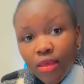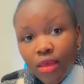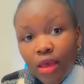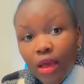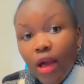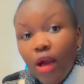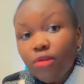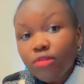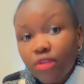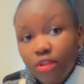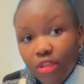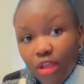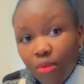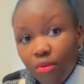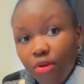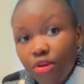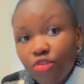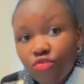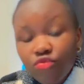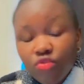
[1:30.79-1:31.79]
how the
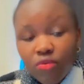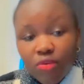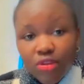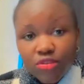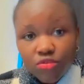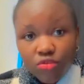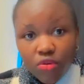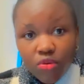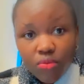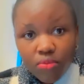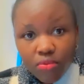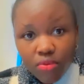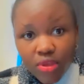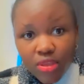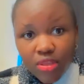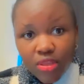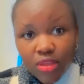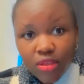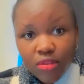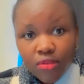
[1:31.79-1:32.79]
double entry was
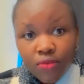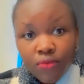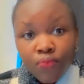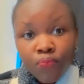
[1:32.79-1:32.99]
completed.